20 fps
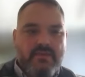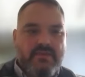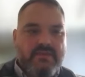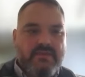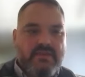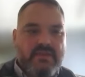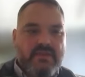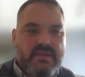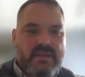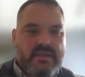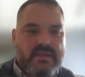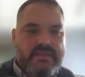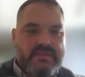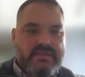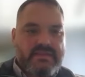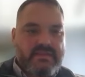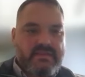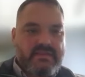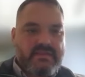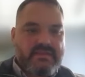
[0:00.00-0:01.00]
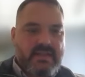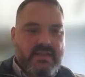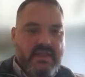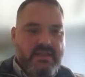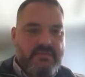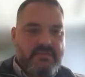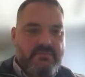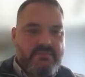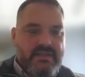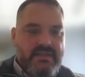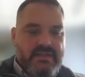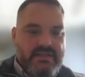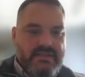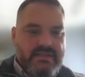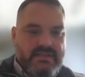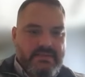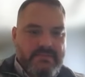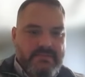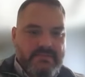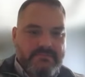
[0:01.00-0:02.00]
So the next slide,
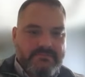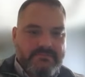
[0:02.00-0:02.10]
please.